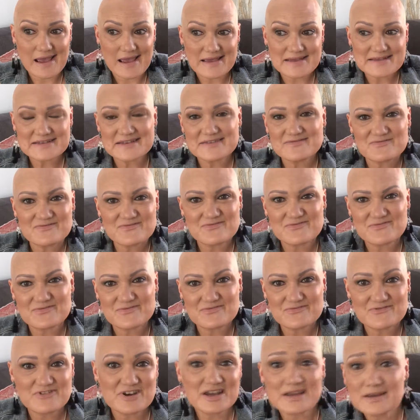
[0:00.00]
isn't
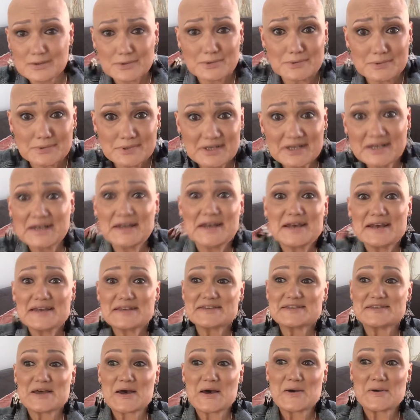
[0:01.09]
real.
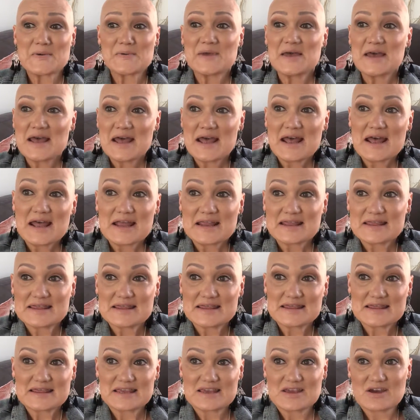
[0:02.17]
So
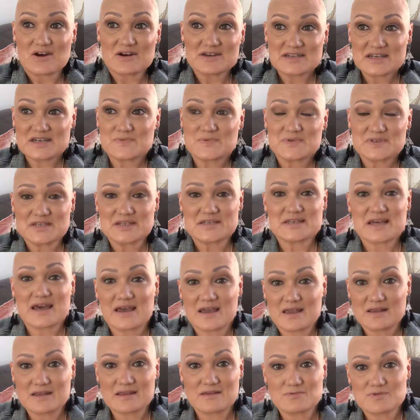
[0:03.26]
the idea was
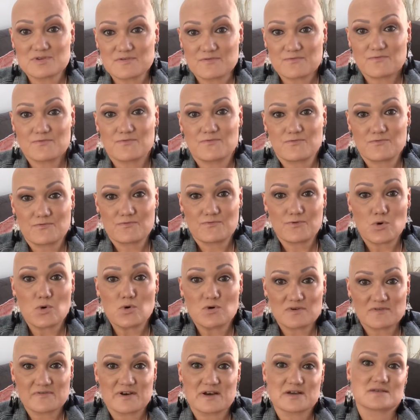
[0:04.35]
there was
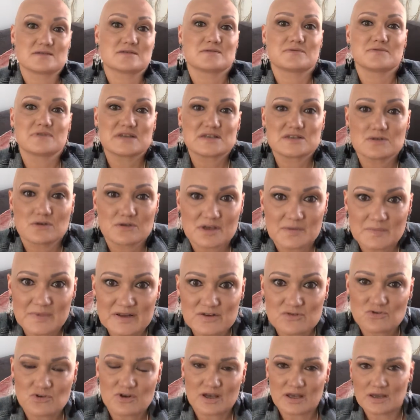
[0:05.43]
4 of us on this
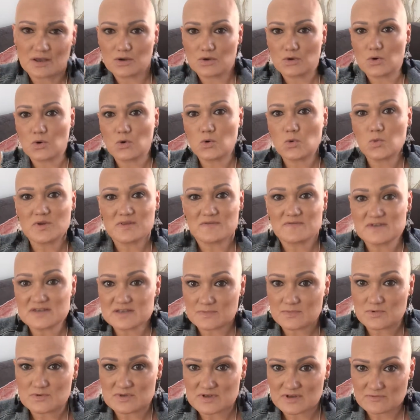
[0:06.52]
documentary, all with
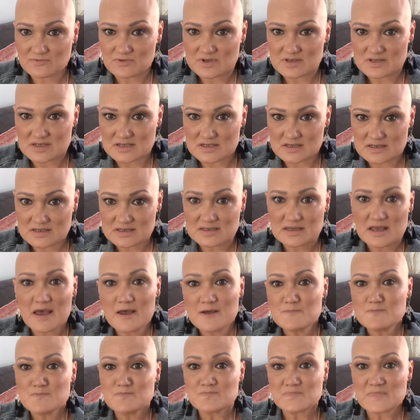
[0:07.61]
visible differences,
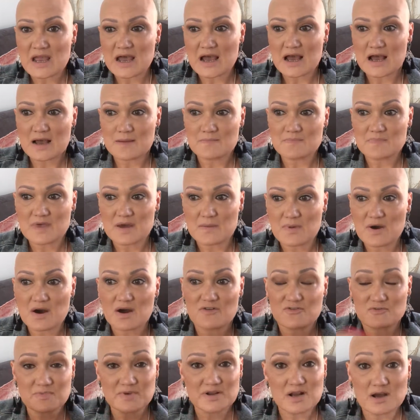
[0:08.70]

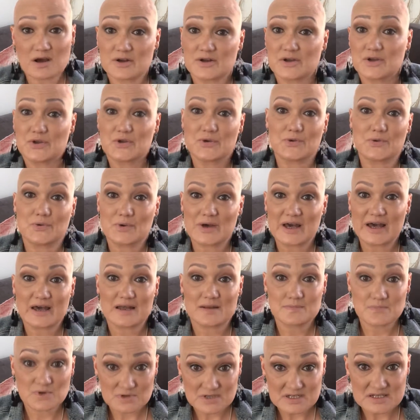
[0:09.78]
apart from Alana, who
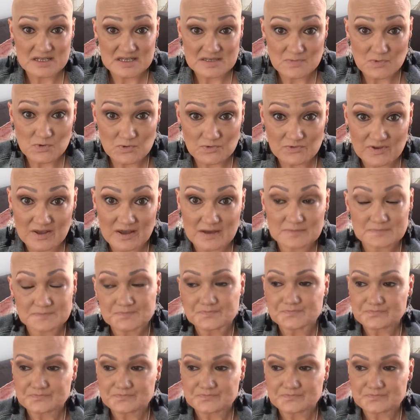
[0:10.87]
had body dysmorphia.